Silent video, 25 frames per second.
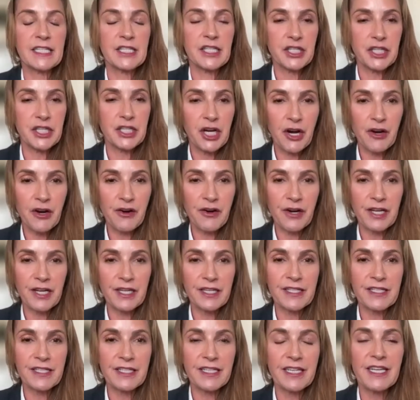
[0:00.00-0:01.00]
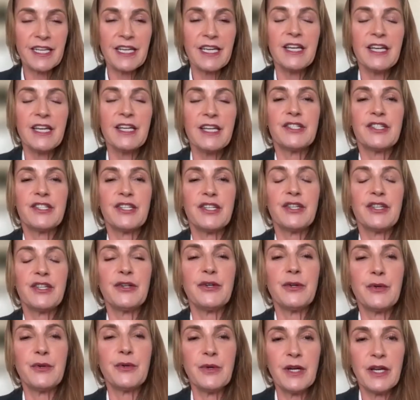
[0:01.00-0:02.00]
deterrent
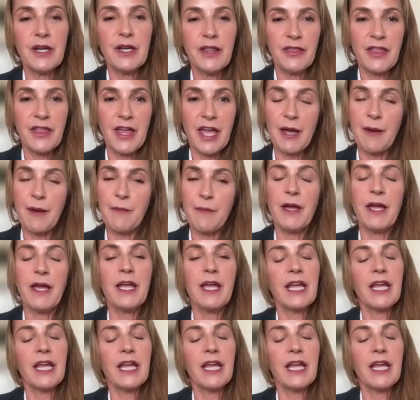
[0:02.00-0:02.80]
to them